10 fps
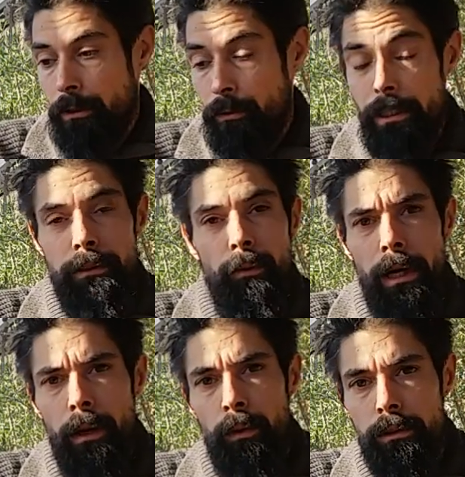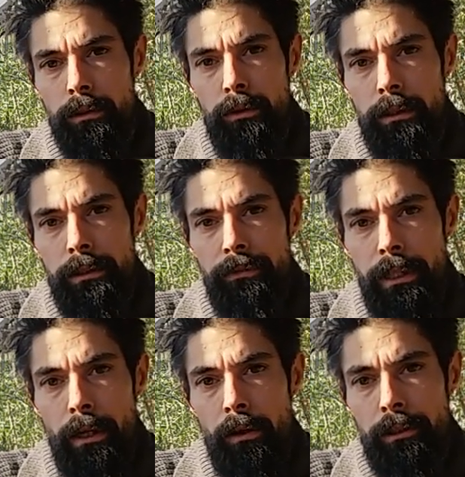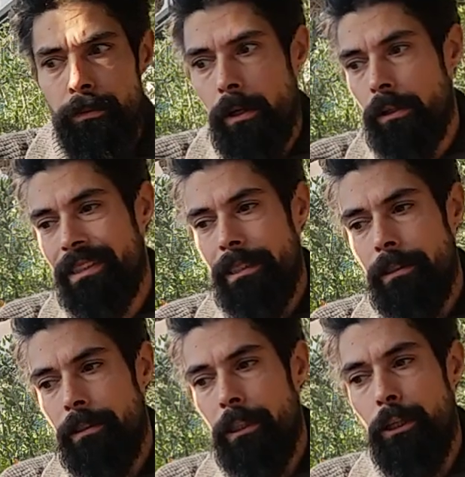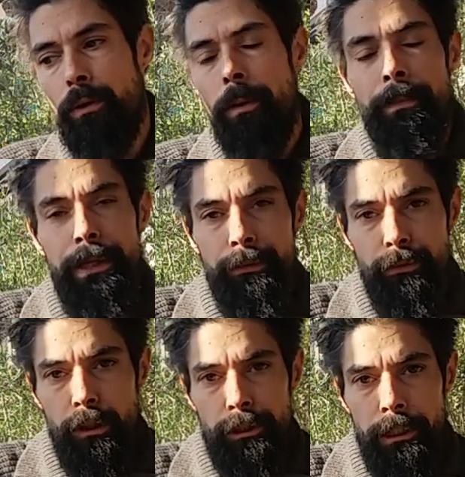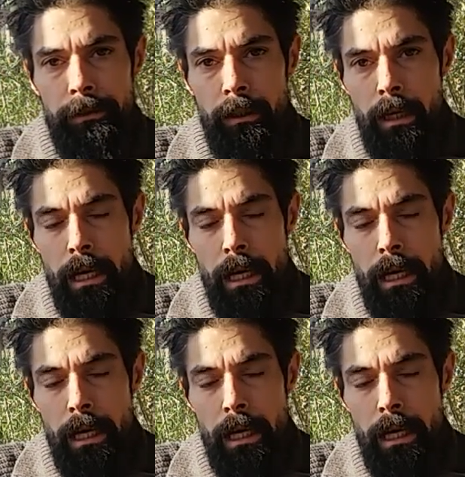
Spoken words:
The reason why I want to do this video is because this is the European version,